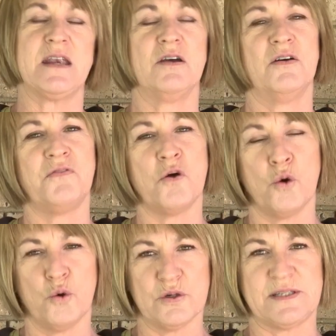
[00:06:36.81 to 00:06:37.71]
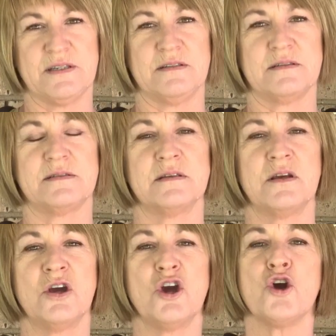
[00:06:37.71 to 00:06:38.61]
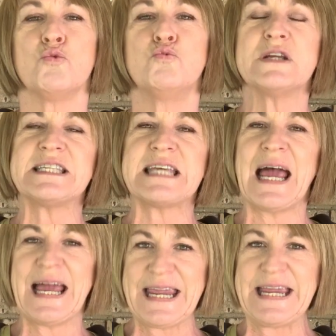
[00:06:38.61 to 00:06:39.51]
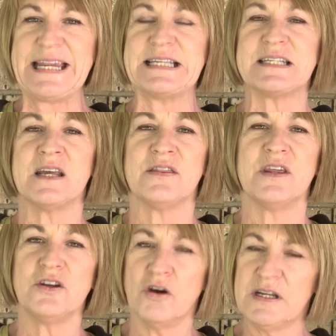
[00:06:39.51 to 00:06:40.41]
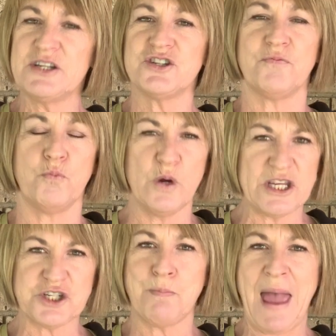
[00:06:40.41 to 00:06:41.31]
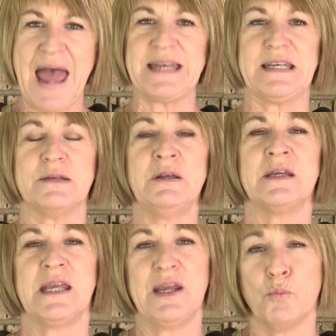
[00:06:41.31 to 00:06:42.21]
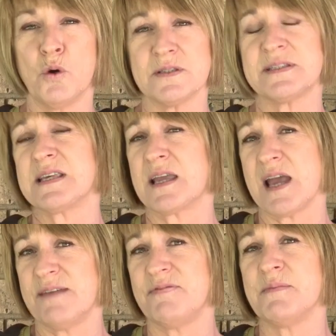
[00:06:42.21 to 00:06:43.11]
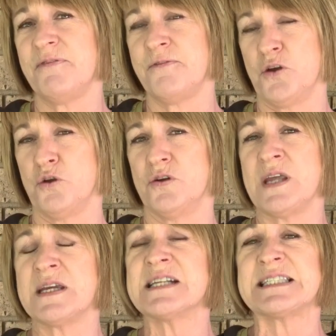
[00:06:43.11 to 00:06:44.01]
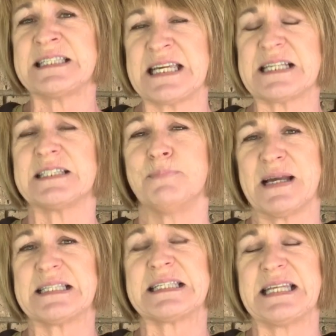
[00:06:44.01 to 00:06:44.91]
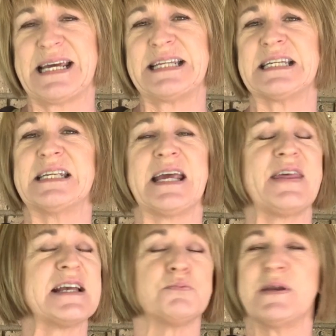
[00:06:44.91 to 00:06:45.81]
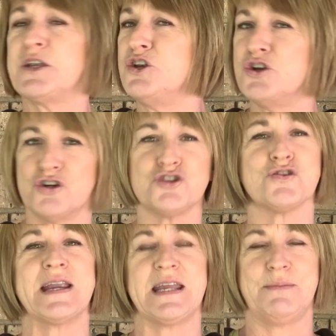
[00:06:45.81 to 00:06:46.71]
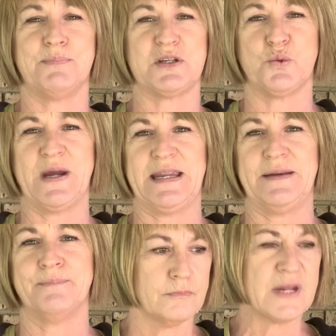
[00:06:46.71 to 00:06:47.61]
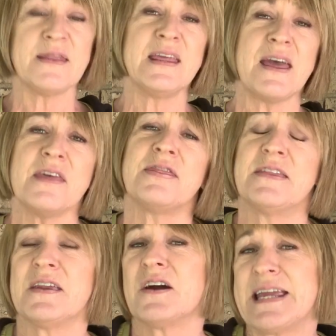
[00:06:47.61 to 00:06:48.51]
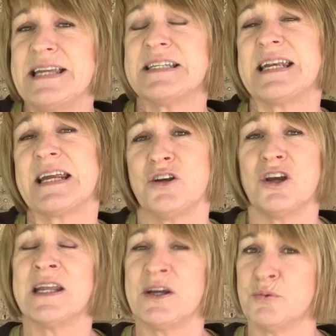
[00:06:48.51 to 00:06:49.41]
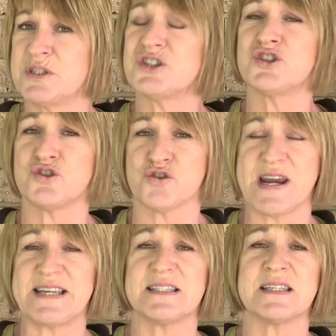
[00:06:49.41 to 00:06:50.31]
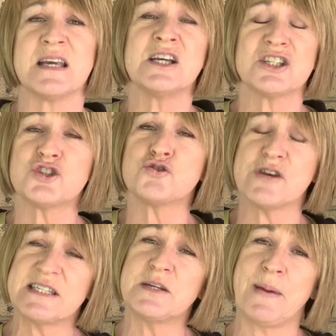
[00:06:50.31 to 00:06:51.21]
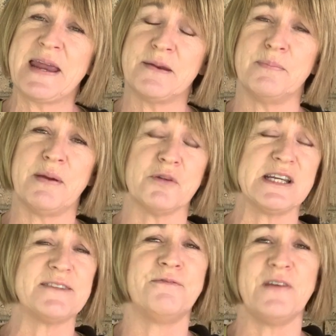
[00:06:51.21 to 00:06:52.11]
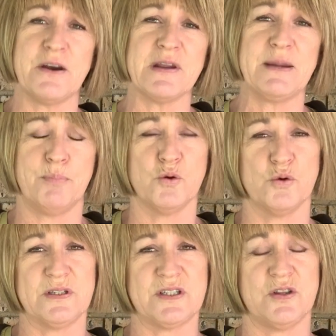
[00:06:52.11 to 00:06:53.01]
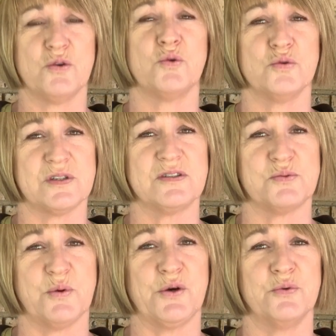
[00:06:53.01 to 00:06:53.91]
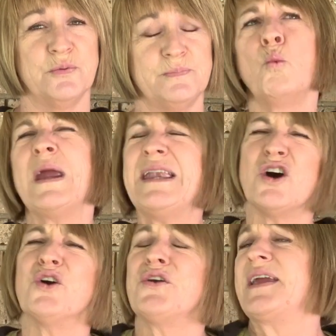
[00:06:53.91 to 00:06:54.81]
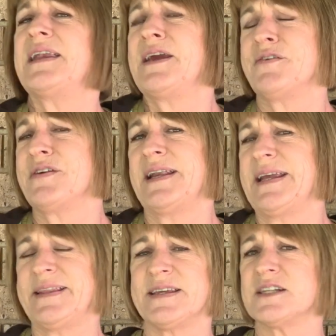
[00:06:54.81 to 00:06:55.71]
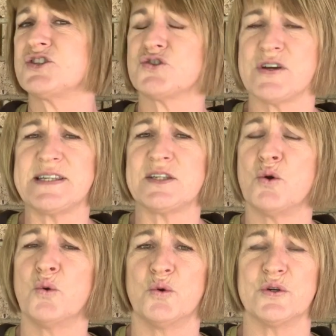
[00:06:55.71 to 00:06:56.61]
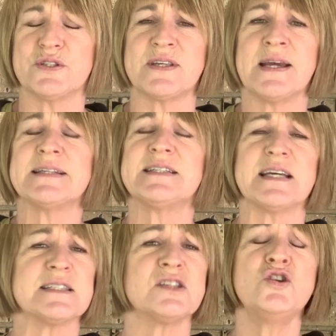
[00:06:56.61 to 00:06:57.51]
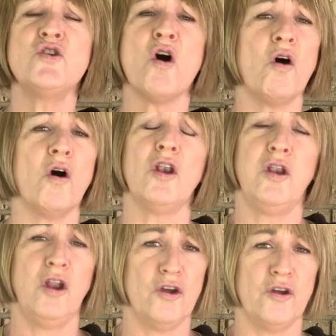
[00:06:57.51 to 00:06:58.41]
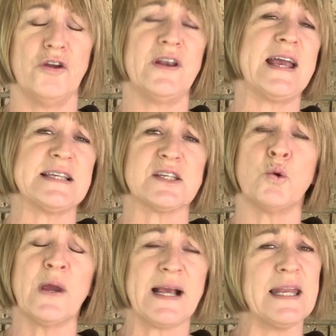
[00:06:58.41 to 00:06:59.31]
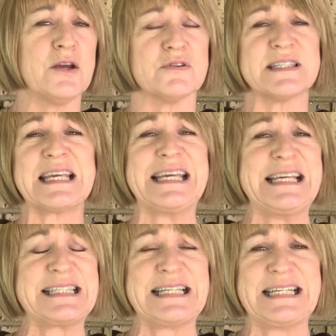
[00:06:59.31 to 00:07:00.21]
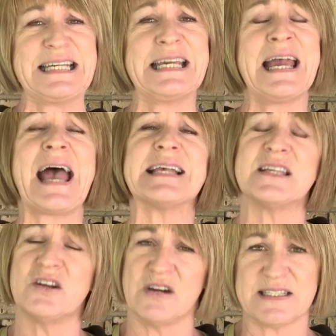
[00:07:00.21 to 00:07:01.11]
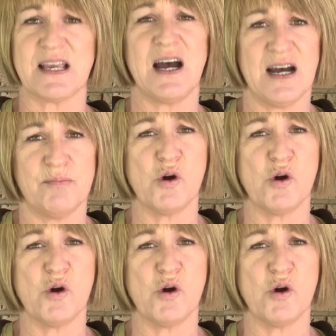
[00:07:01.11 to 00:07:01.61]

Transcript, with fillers: of horses retained the knowledge of which pattern it was that gave them food 6 months later. Now that's with no training in between. The other thing that I hinted at earlier was stress. Stress-dependent memory is very important to the horse as well. We know inherently that a stressed horse does not learn as quickly or as easily as a nice, calm